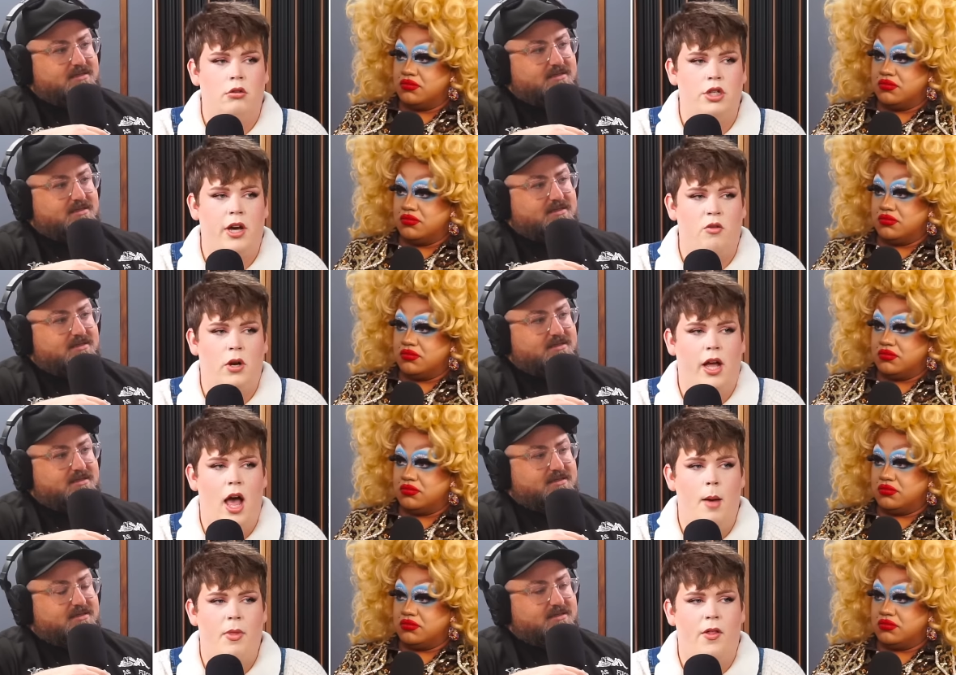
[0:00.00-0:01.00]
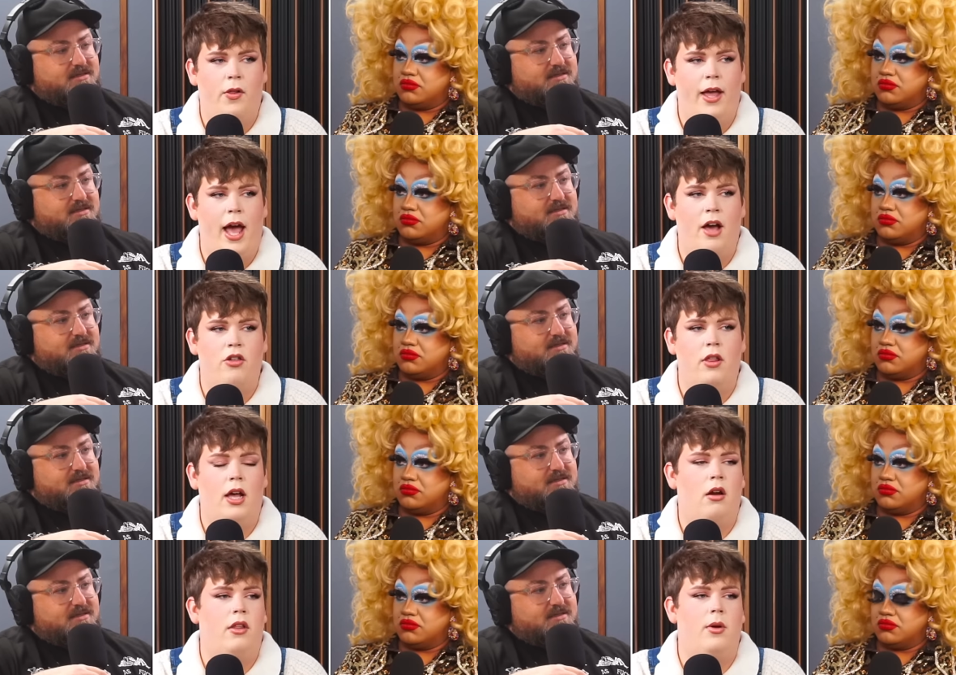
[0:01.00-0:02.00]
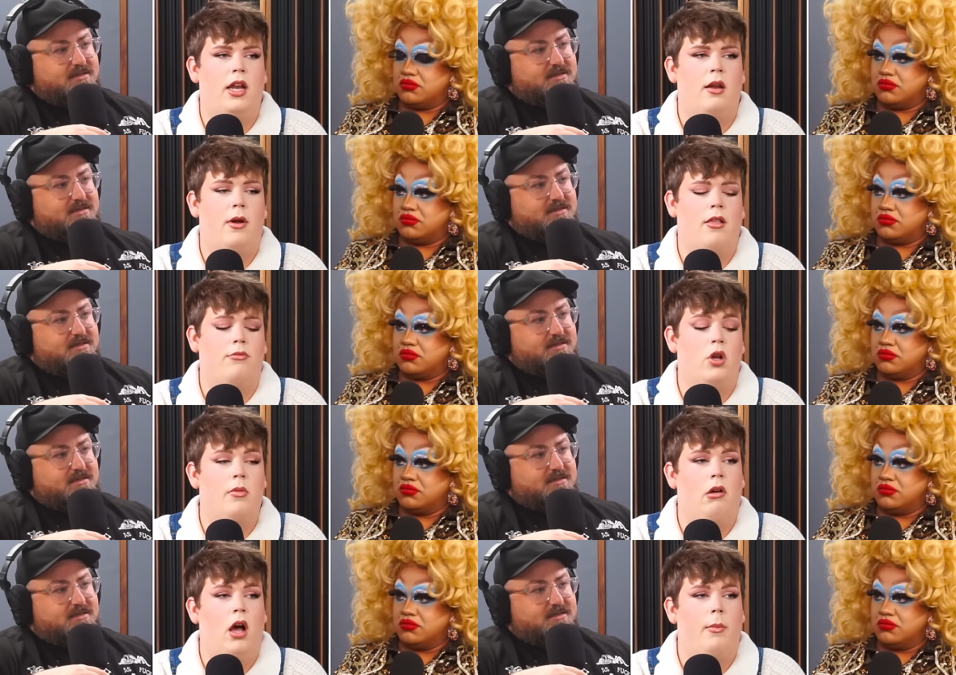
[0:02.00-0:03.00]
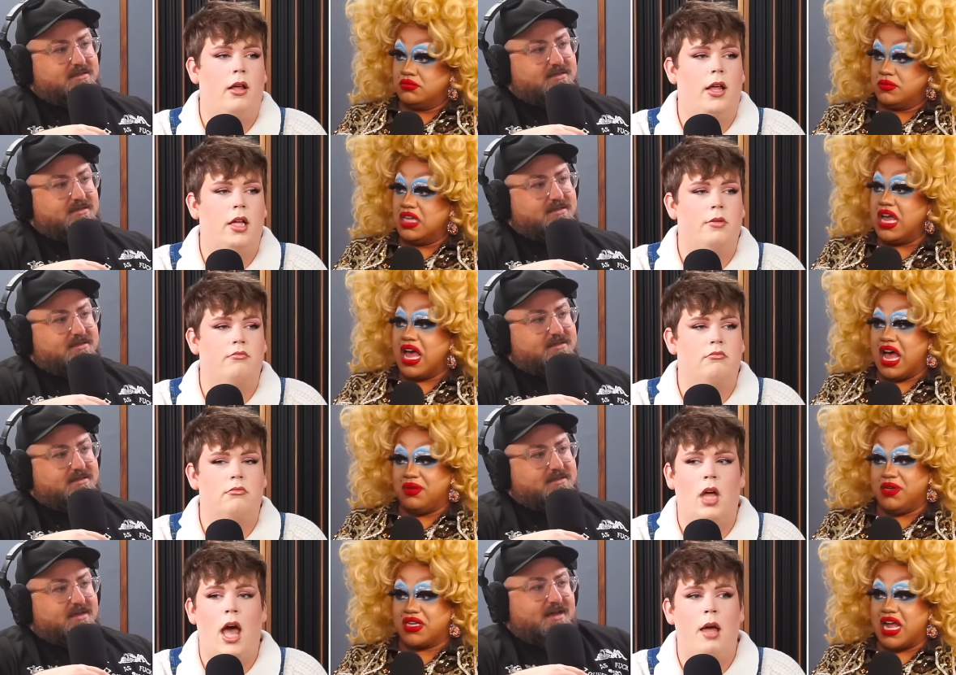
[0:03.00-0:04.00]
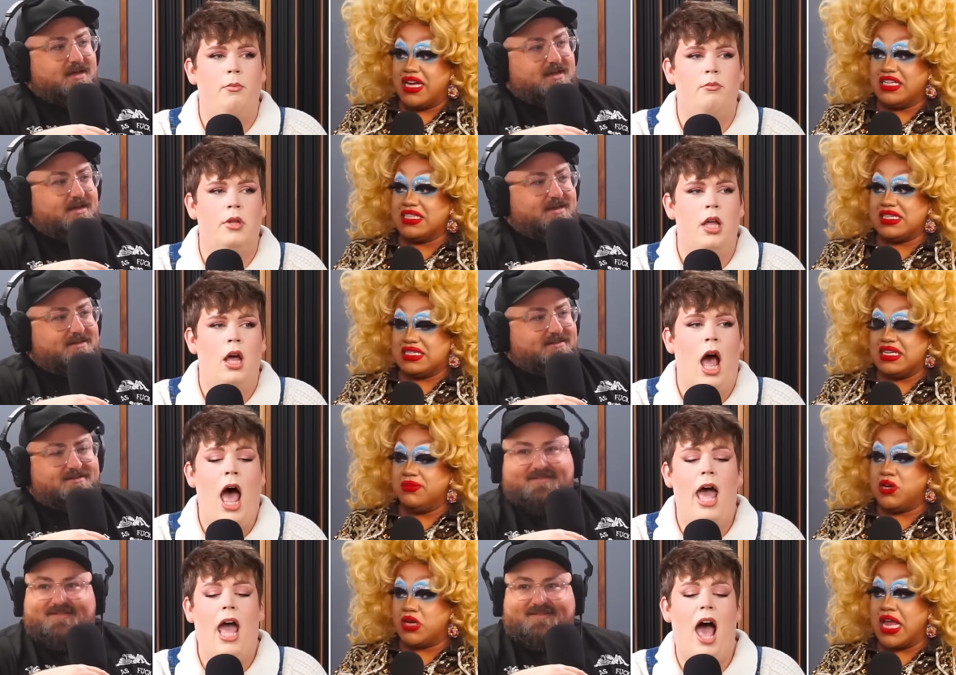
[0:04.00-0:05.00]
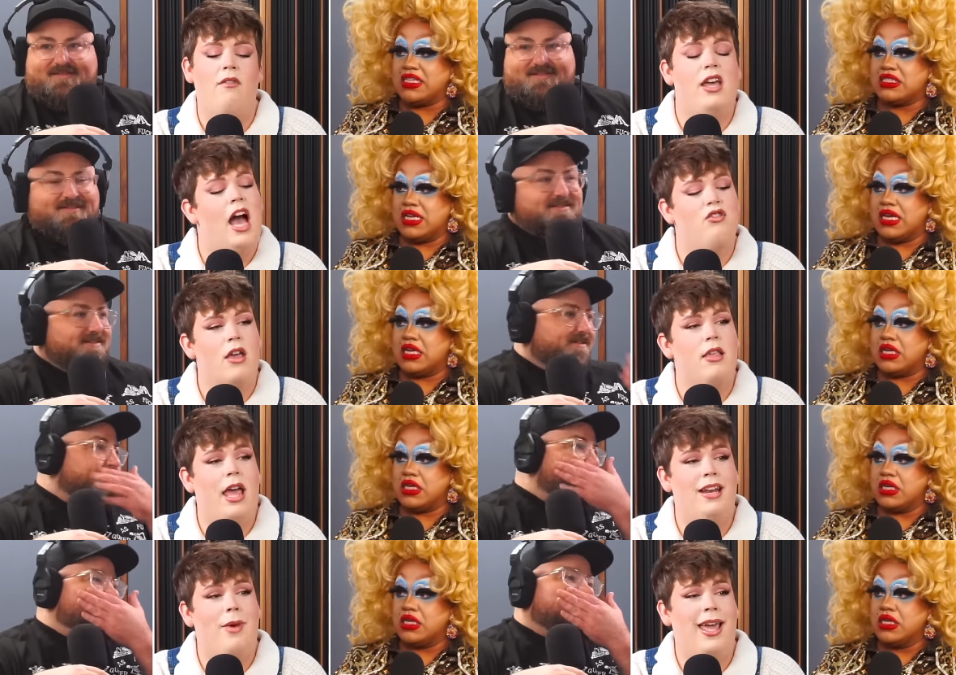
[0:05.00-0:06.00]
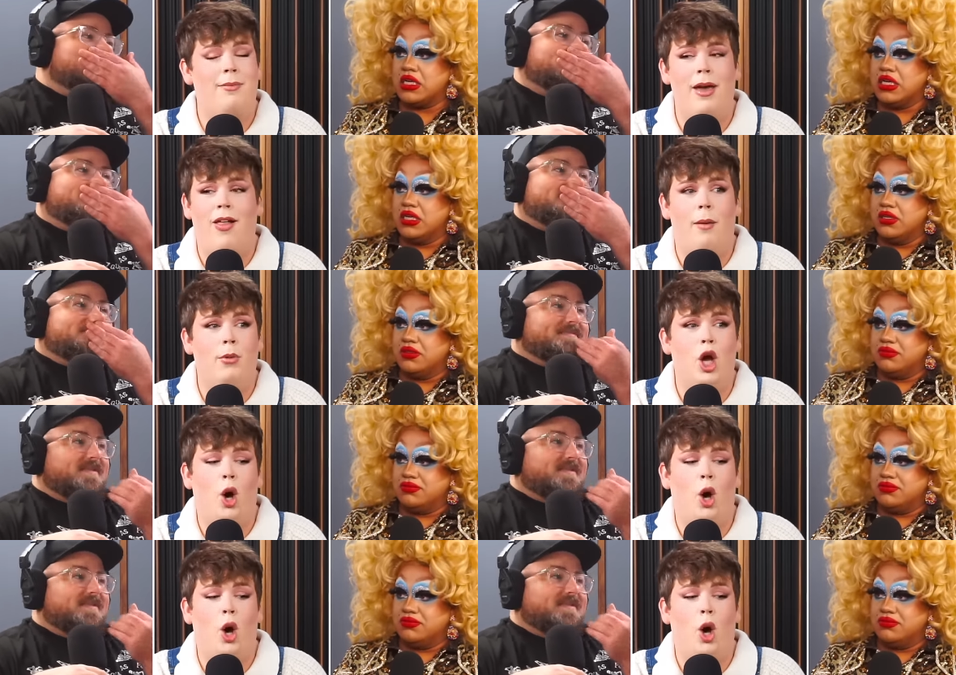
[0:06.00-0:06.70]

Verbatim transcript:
Speaker 1: do you guys want to come? And they're like, actually, like, I don't think we need anybody. I was like, no, I'm still coming. Like, yeah, I'd be like, I, I need to see. I have the address in my email. I'm